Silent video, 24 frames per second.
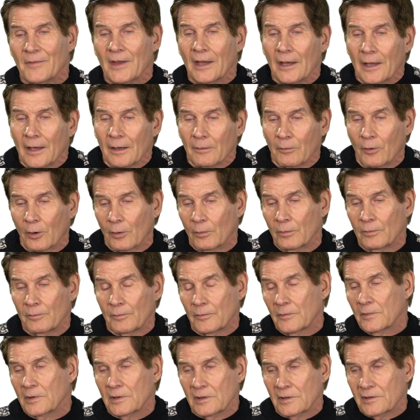It will
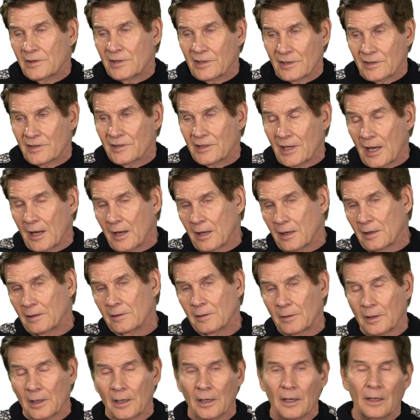
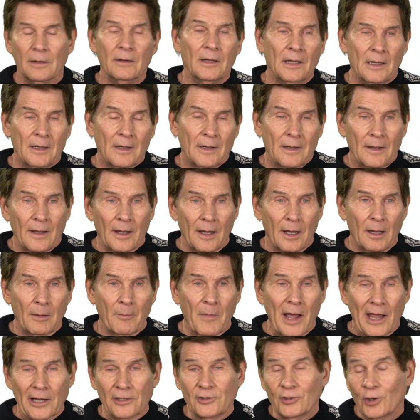sustain uh, uh,
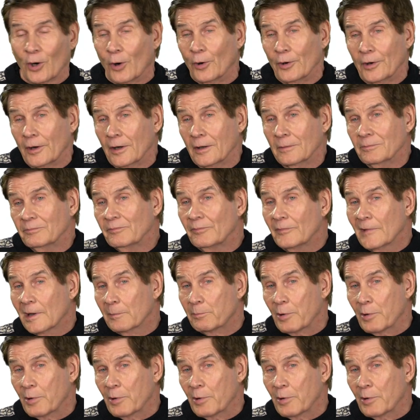my children and